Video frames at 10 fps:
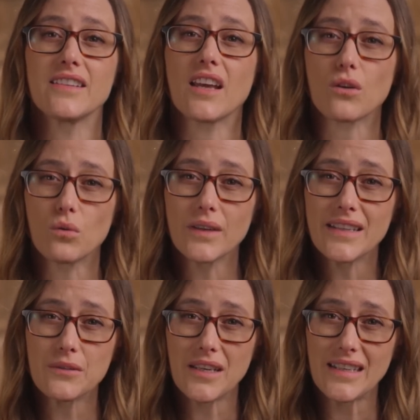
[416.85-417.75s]
not only
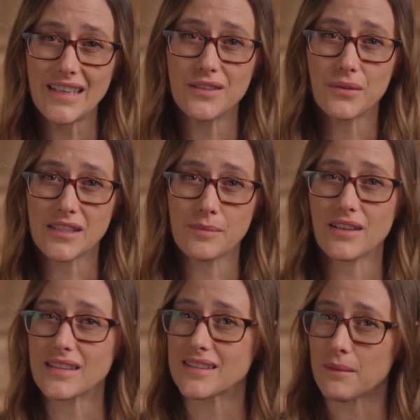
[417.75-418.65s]
do we need to
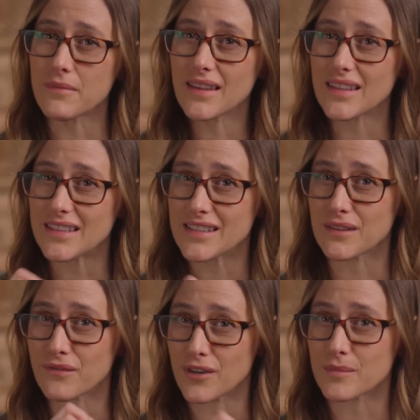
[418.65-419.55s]
experience something that
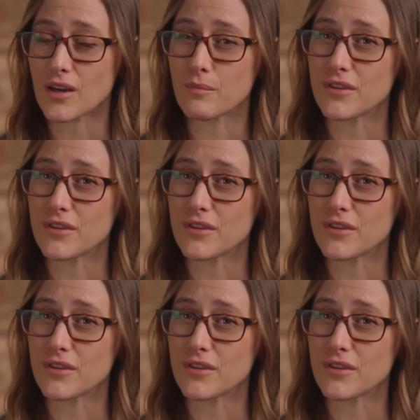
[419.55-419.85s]
disconfirms our